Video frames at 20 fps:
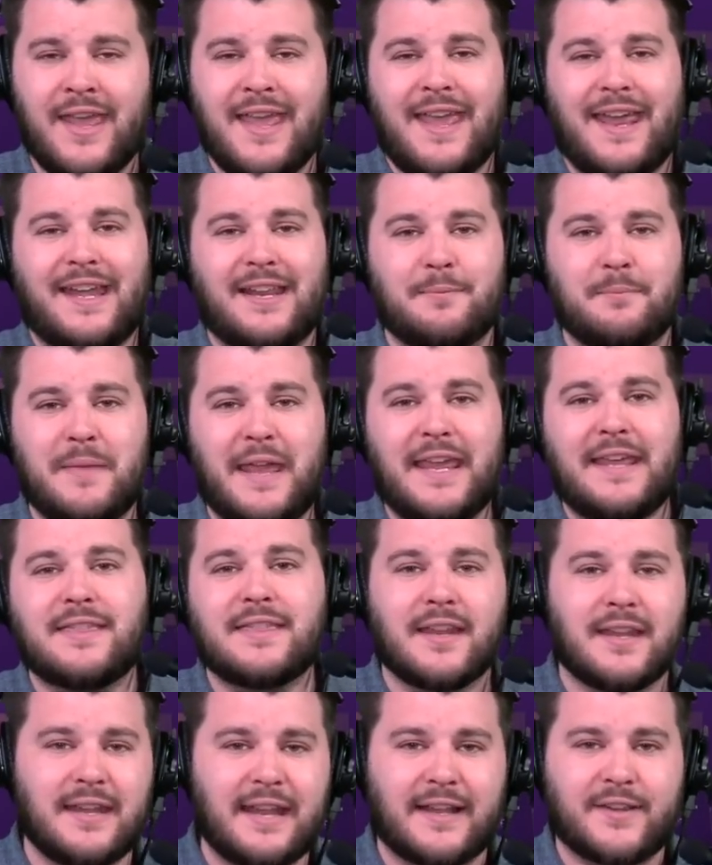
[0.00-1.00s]
and he made
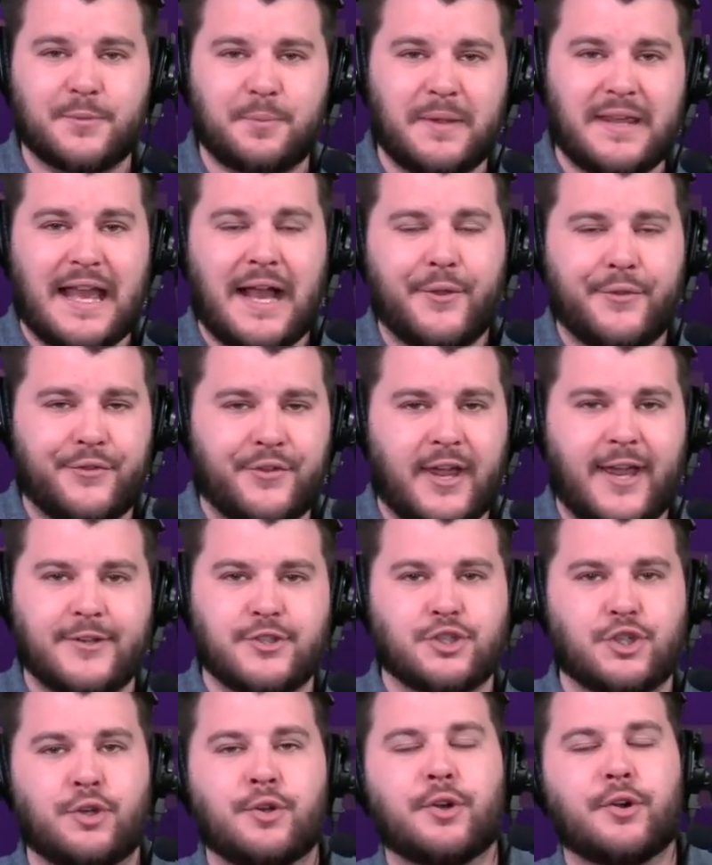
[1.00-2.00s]
the Knicks be outside
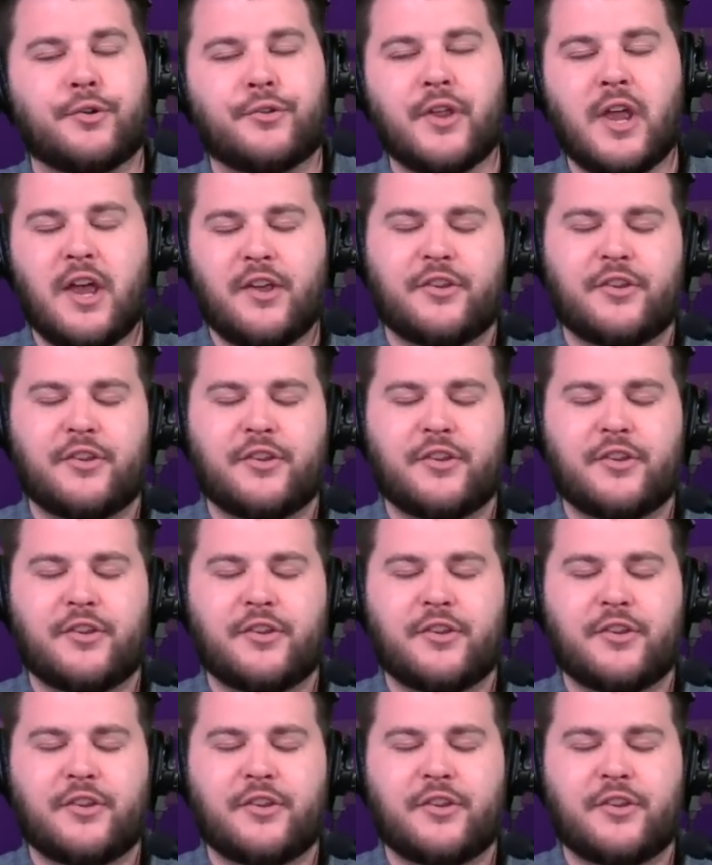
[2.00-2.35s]
shooters,